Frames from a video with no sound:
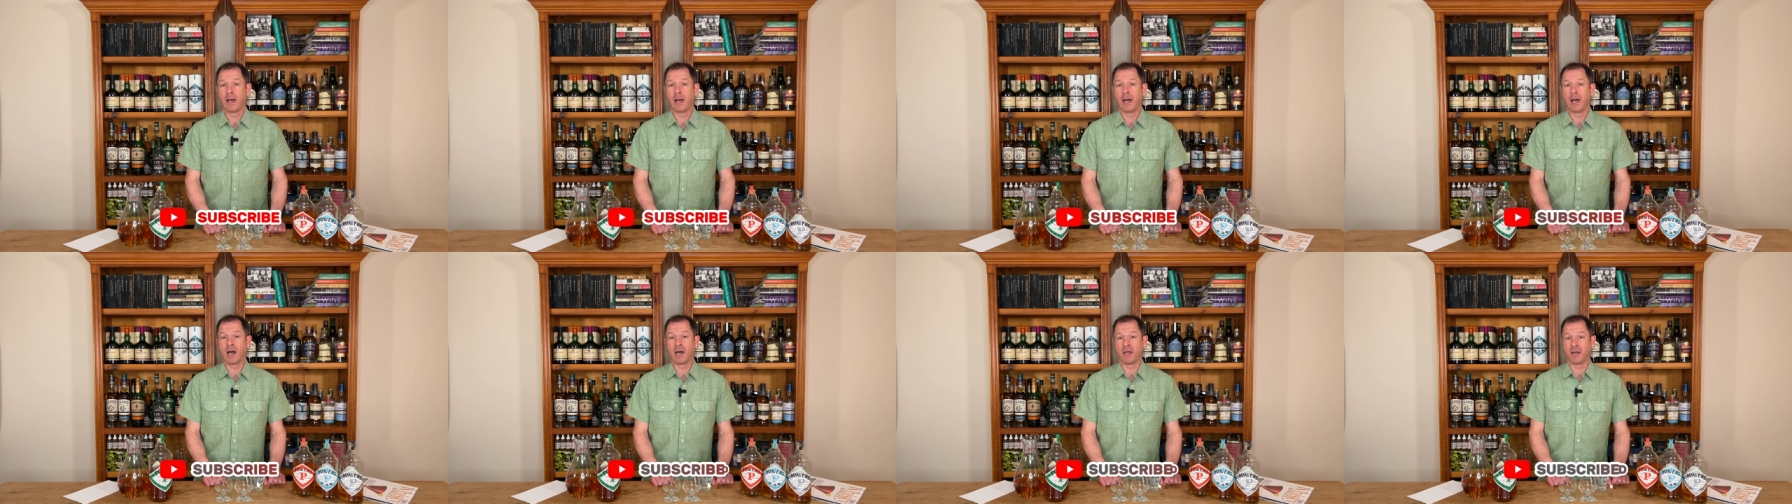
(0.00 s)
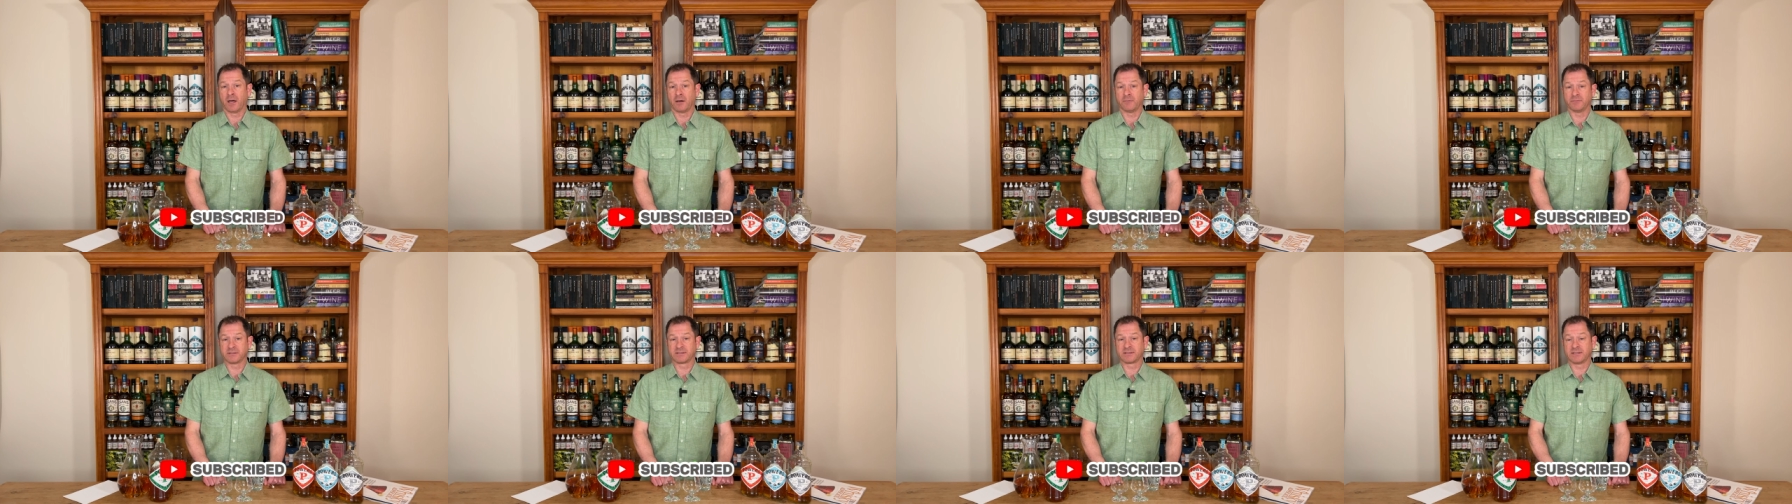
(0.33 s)
Uh,
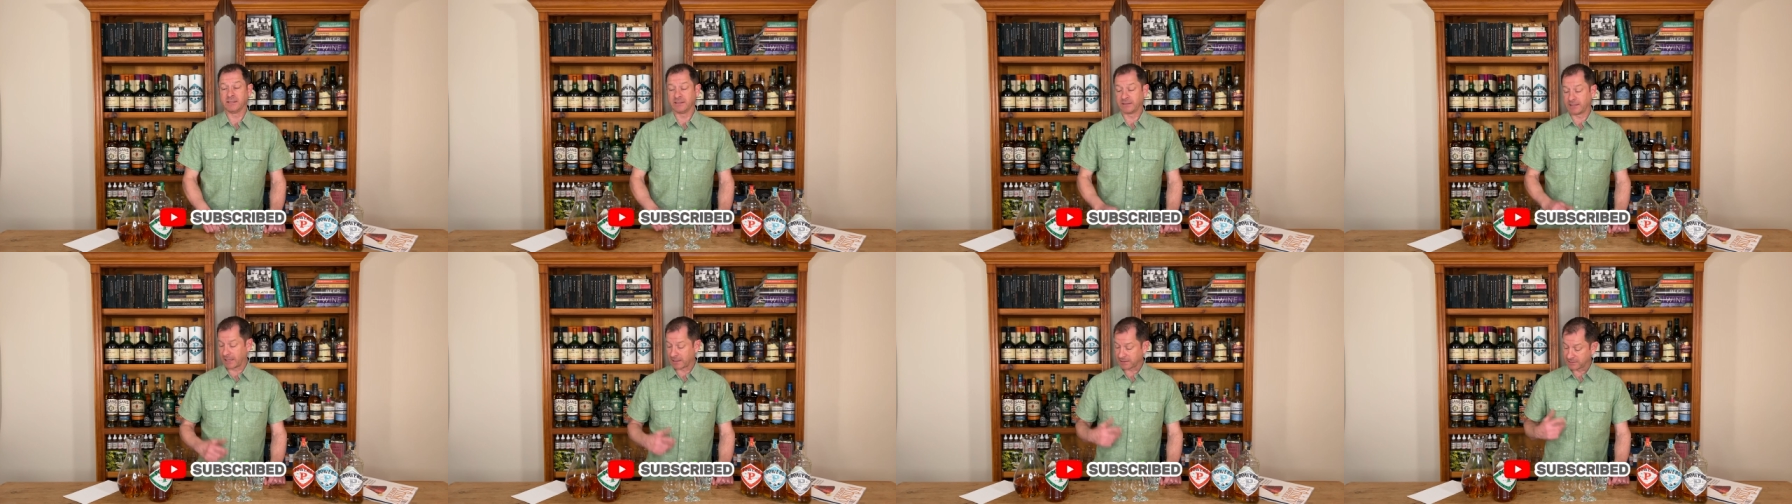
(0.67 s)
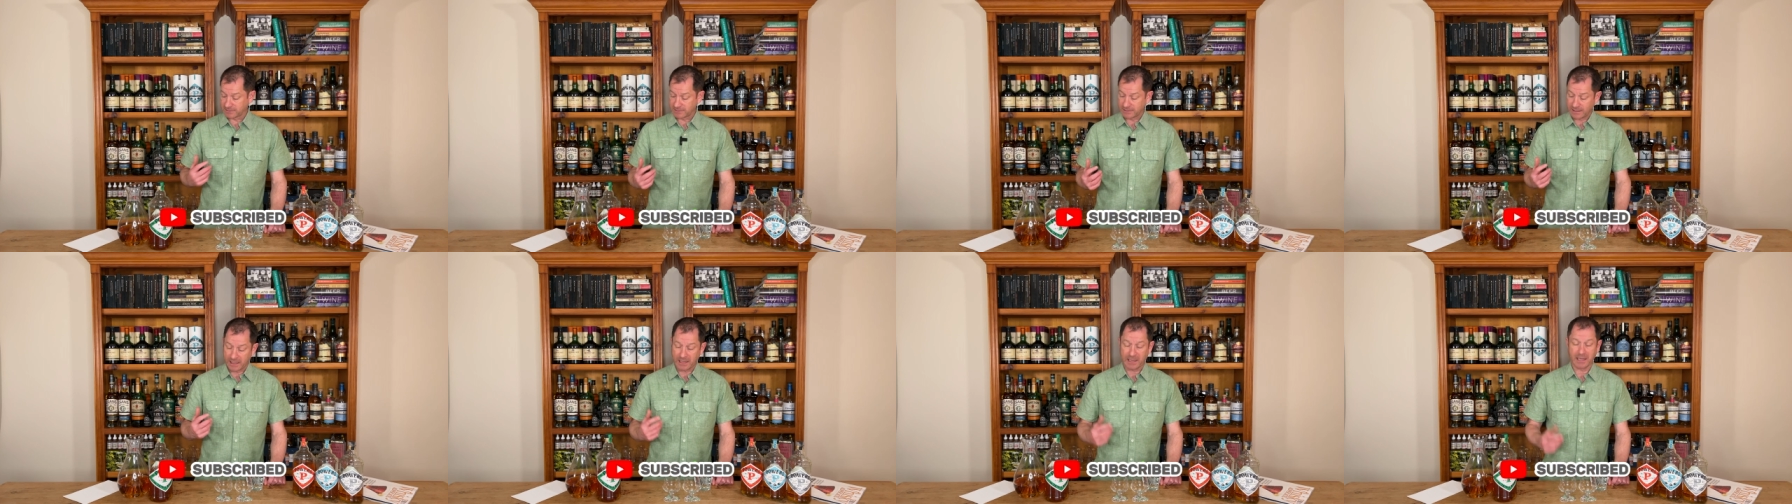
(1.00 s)
and obviously
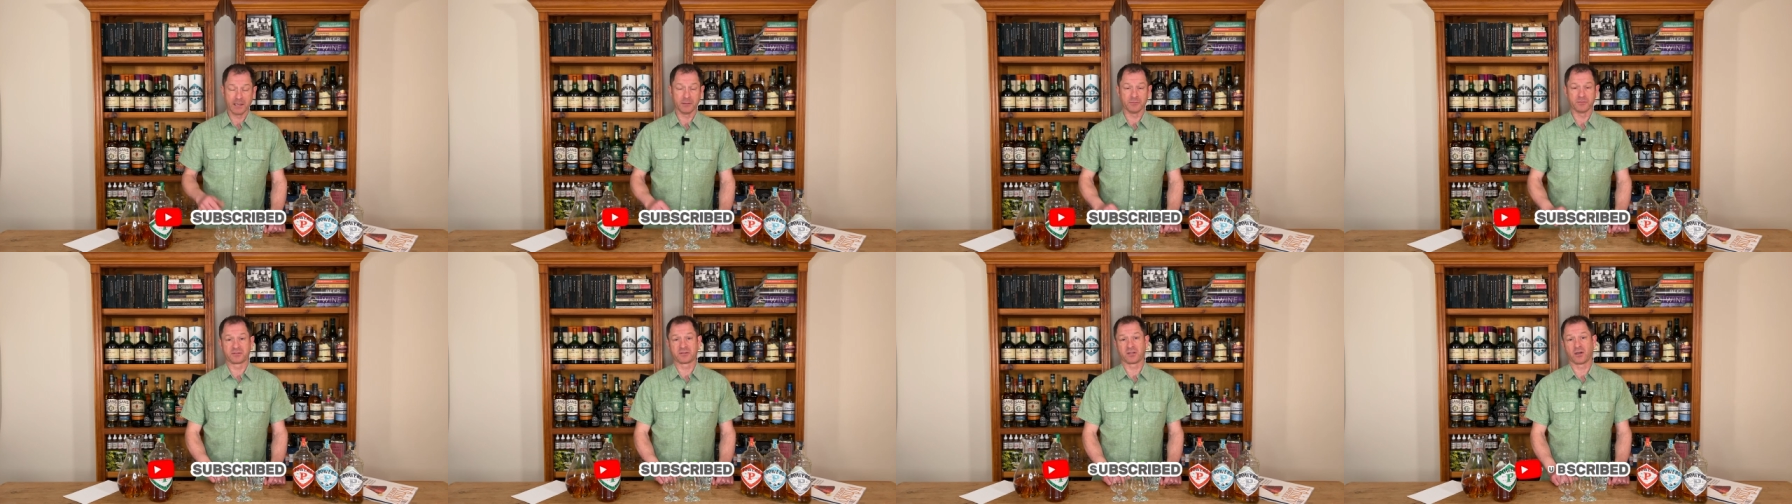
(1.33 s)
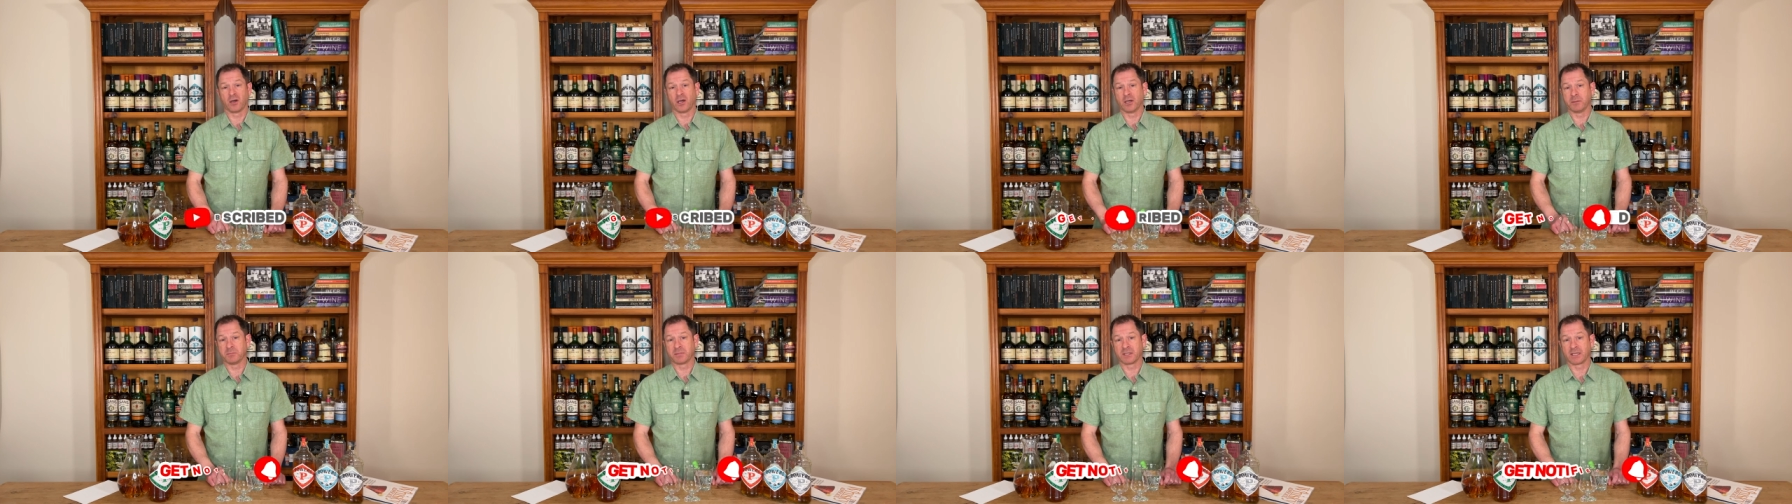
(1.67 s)
that allows
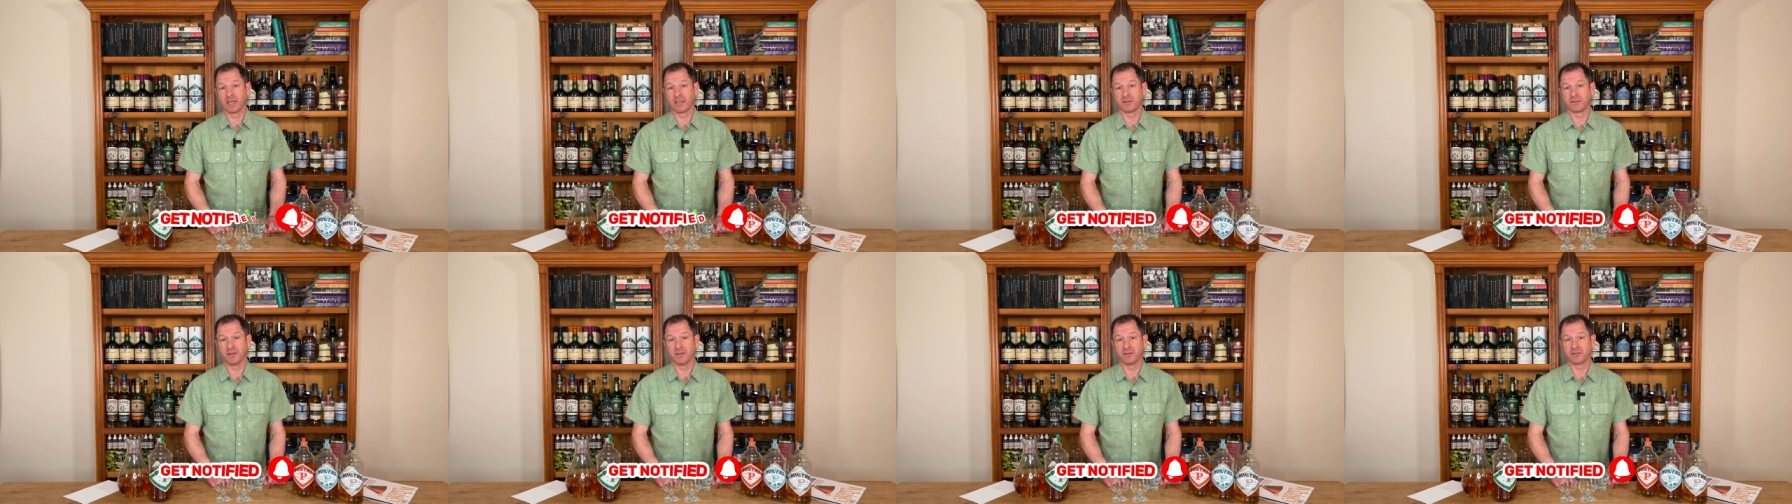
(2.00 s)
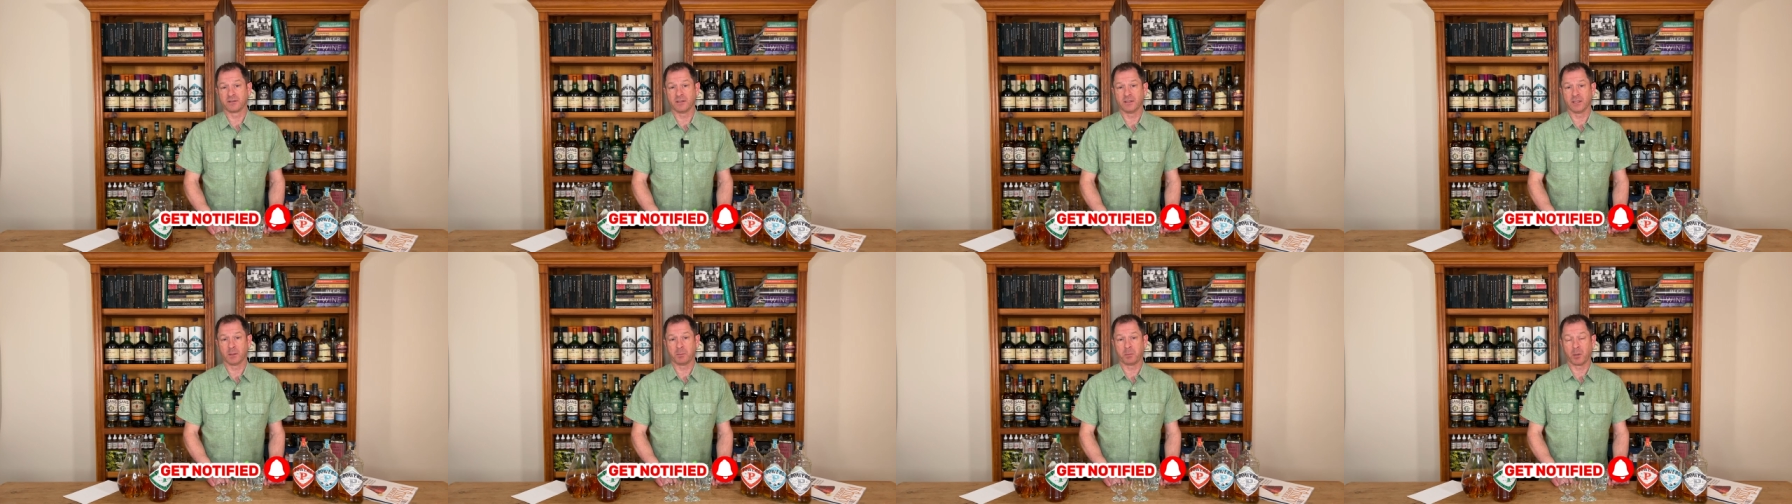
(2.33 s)
time to get
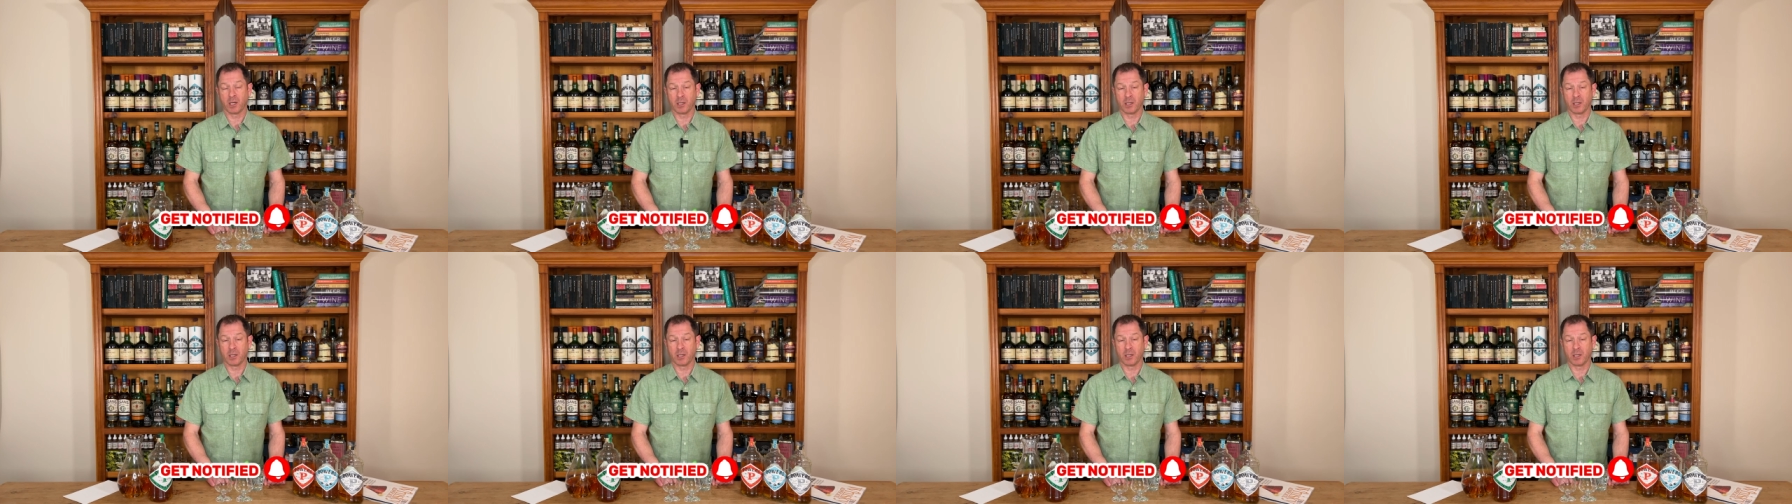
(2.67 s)
this in